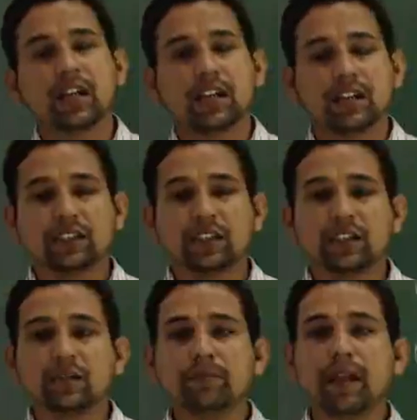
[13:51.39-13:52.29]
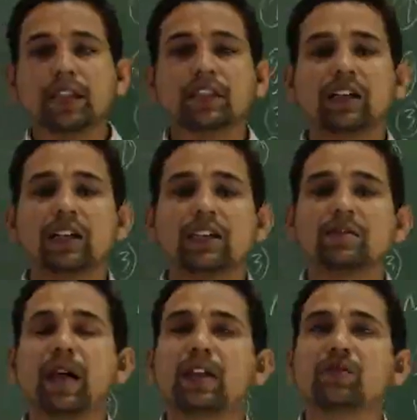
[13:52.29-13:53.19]
Another method
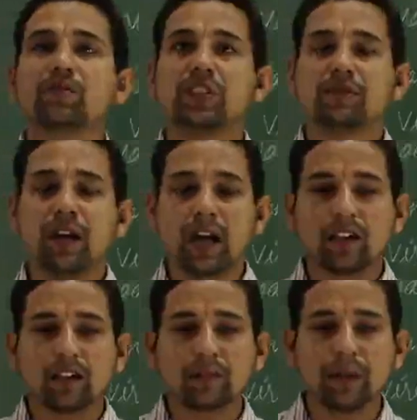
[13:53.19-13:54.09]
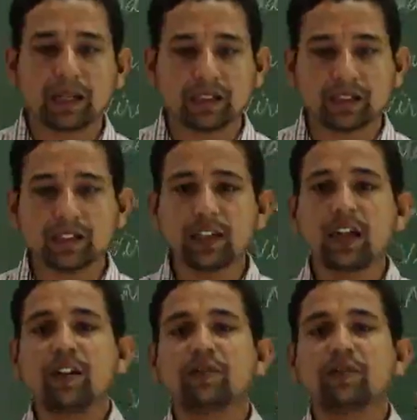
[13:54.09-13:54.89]
is by using viral vector.